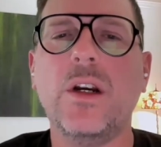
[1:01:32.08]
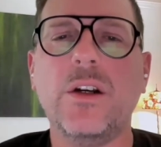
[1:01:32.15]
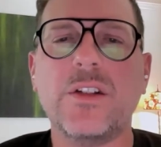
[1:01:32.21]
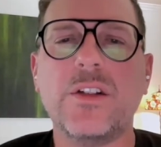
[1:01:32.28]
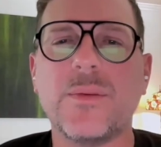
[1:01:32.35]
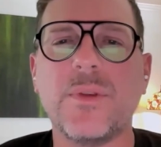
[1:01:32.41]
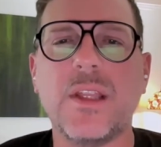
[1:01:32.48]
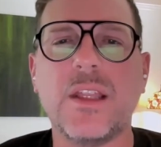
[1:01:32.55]

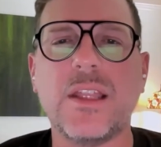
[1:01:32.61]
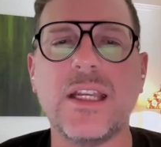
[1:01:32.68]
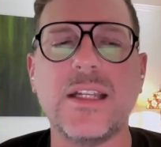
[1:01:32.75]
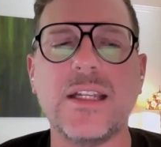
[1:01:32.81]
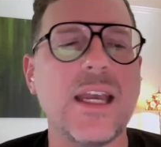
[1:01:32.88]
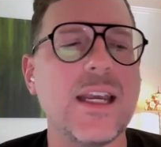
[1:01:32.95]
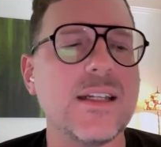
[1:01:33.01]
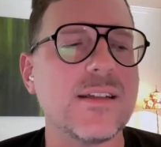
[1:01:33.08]
What are some
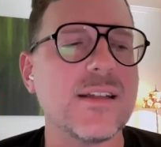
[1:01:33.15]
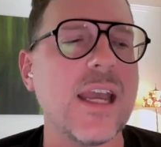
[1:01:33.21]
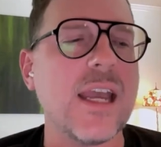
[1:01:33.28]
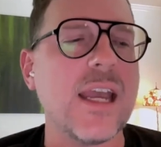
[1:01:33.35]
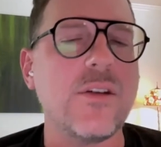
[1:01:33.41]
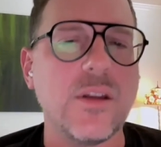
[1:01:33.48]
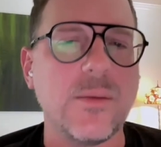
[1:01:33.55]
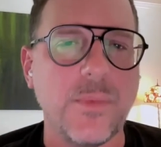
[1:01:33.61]
of the things that
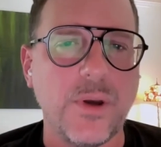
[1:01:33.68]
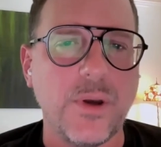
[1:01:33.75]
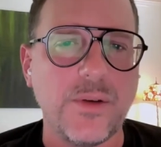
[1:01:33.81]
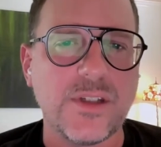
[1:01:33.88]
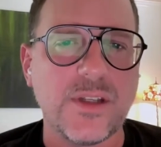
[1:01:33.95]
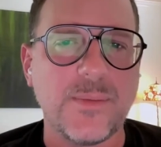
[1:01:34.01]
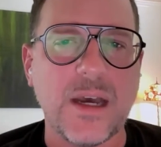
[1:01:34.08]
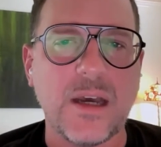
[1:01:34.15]
excite you
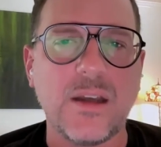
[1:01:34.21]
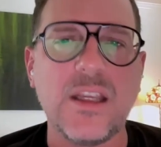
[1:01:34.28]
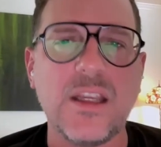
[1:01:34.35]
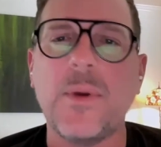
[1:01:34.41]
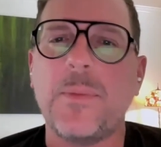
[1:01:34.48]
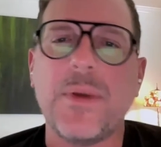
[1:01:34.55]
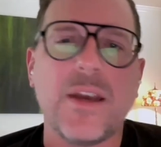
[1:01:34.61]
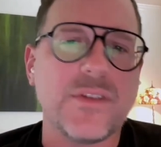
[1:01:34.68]
the most
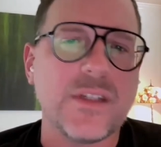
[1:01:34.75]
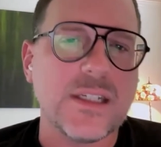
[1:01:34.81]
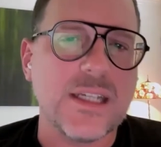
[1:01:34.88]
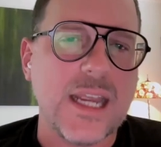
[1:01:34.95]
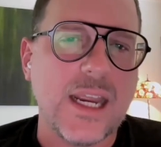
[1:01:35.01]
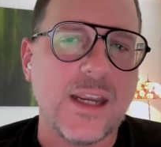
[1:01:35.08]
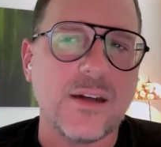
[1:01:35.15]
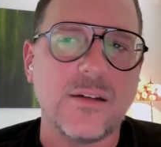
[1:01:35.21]
about
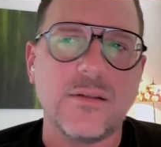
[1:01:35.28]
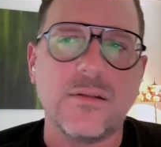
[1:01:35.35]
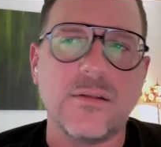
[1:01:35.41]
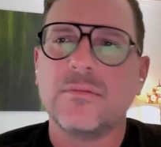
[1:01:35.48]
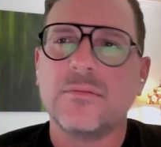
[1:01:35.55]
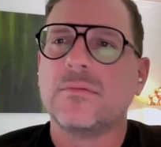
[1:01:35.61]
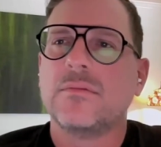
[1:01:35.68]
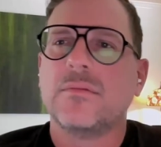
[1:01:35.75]
eBPF today,
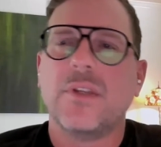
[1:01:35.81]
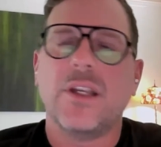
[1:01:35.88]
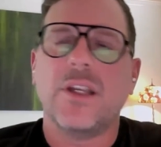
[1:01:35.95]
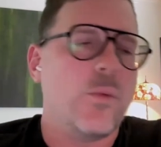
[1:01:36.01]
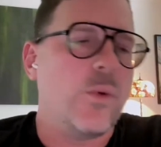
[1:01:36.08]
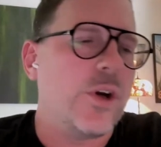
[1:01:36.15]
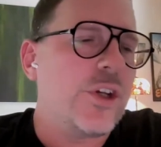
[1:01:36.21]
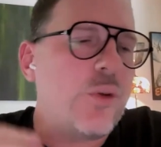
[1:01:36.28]
and
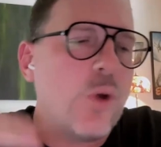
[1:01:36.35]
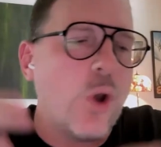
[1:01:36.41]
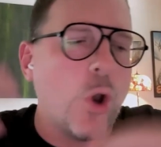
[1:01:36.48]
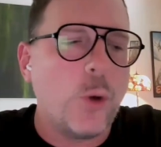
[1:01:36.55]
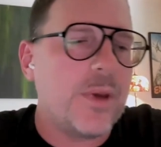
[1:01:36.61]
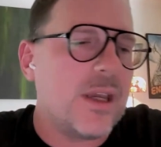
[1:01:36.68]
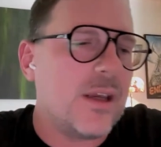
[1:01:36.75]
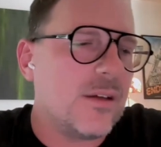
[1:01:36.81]
what are
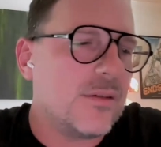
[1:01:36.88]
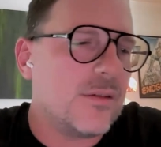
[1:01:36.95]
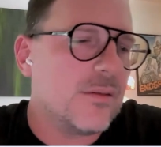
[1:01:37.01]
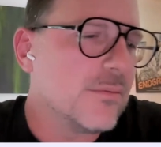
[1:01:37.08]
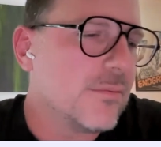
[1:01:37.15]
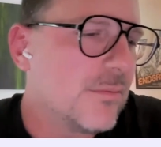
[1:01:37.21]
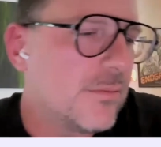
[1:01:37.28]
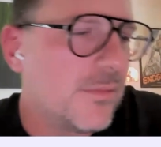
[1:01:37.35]
you
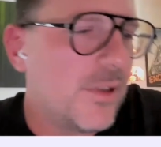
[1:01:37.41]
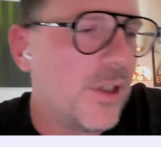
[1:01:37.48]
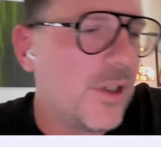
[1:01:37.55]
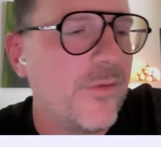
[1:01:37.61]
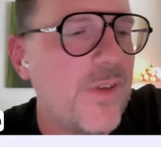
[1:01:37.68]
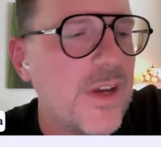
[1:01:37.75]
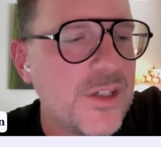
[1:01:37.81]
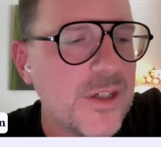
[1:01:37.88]
hoping?
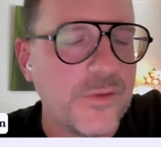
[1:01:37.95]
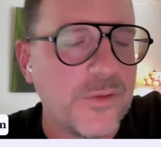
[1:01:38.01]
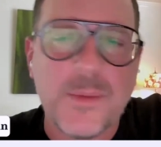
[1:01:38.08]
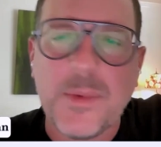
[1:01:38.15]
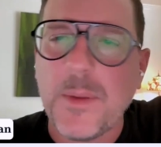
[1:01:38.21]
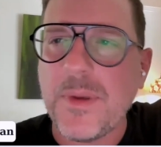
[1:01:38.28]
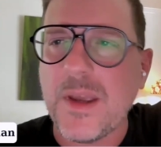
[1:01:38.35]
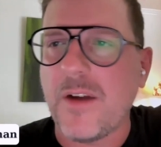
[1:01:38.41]
The
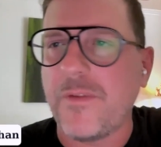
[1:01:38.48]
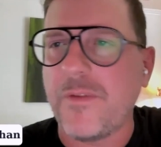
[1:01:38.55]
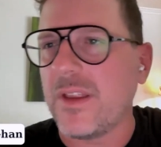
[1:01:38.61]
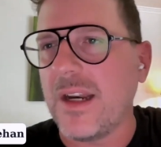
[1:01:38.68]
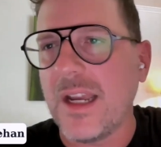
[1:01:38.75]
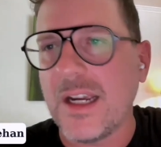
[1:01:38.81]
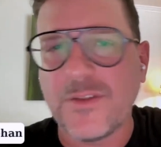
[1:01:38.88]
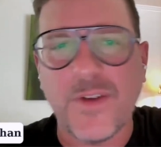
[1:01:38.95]
vision for
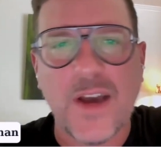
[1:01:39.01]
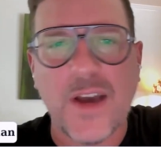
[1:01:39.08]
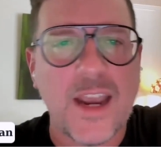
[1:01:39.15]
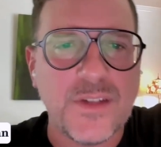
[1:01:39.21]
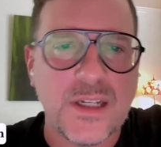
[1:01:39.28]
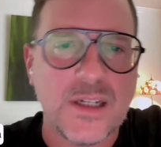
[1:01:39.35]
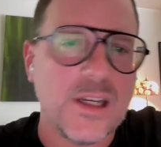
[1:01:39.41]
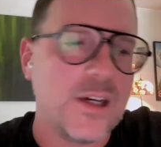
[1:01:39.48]
eBPF for the
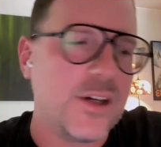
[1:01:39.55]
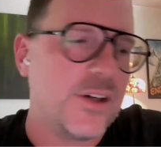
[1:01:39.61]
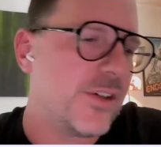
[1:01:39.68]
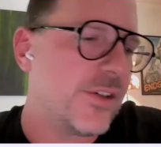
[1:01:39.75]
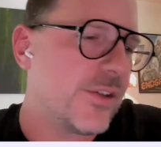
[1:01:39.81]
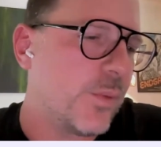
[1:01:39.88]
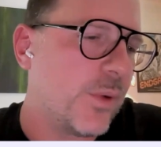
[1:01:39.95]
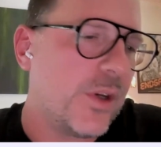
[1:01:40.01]
next 5-10
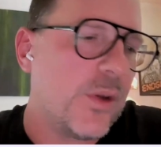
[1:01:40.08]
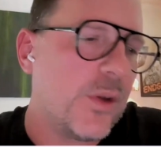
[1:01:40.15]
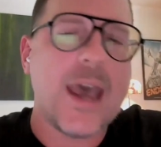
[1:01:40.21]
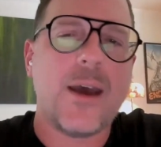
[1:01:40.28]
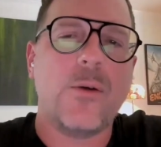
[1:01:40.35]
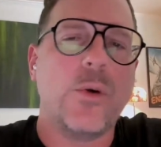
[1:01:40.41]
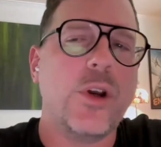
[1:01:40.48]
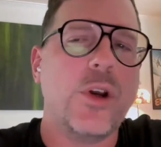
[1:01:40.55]
years. What
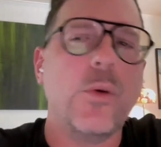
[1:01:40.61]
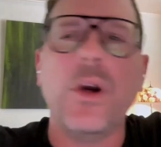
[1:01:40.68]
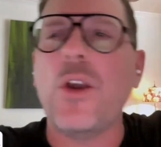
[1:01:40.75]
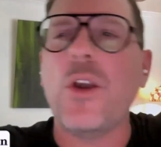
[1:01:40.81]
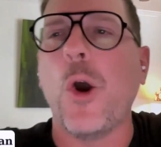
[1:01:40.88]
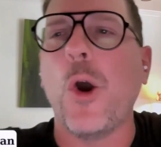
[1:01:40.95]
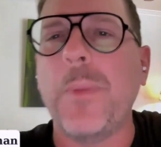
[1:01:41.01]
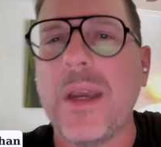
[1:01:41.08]
do you have?
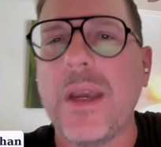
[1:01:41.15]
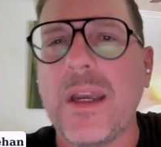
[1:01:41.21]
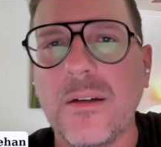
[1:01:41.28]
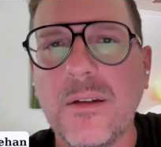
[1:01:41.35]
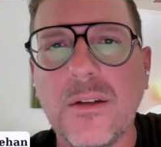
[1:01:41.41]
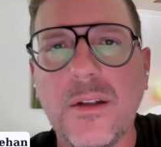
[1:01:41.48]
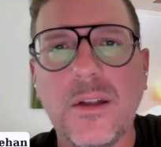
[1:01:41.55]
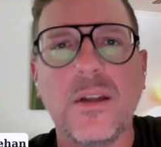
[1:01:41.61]
What are you
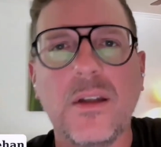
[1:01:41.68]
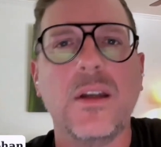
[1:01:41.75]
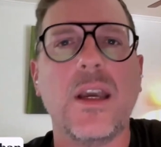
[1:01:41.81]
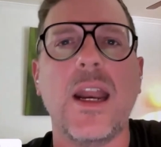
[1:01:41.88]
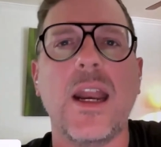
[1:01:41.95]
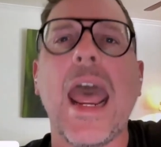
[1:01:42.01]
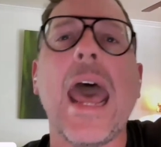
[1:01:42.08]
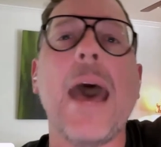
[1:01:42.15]
hoping
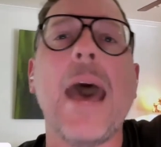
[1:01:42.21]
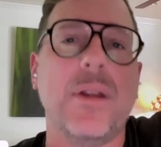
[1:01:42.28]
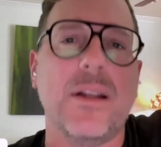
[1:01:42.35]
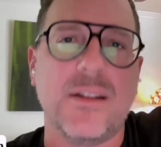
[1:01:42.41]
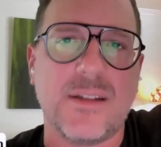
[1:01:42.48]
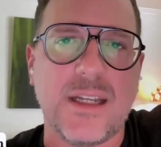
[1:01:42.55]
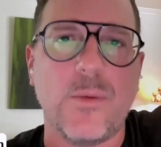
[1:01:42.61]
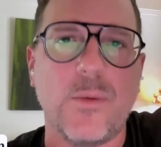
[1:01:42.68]
kind of
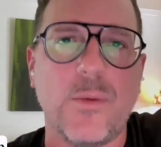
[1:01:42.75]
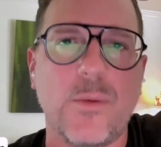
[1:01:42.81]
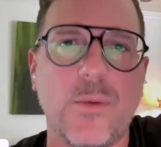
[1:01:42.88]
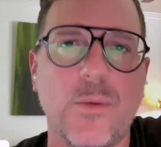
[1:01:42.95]
happens?